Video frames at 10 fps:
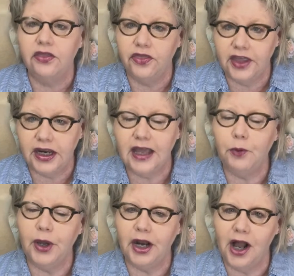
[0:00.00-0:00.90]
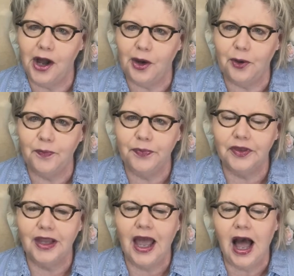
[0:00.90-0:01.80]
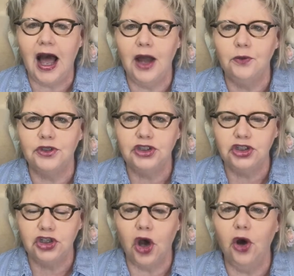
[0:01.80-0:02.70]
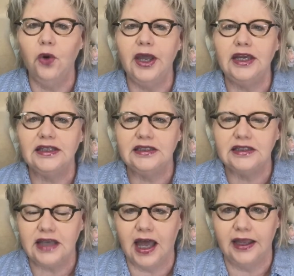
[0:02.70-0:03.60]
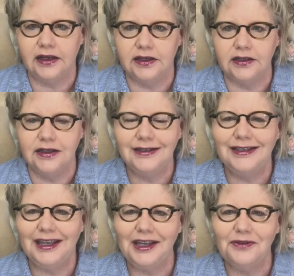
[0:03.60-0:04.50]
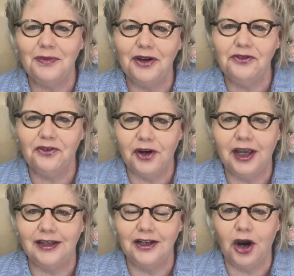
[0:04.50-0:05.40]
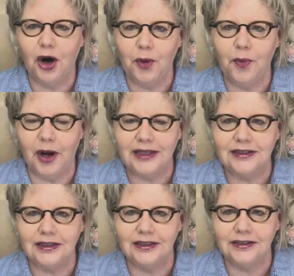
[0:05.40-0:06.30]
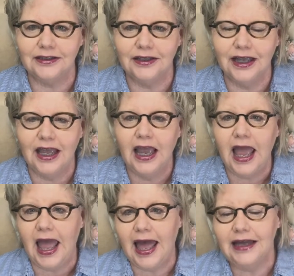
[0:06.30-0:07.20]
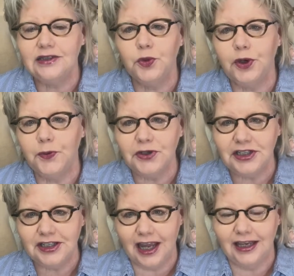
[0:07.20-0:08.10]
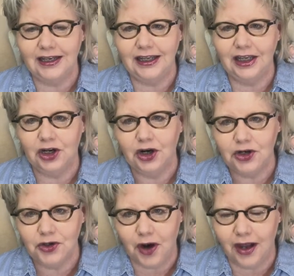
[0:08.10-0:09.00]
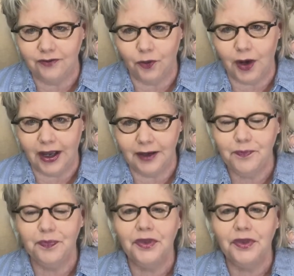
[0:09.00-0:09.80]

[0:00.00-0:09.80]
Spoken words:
Then I went home. I was so excited to give my friend her bracelet. As we were standing in her driveway,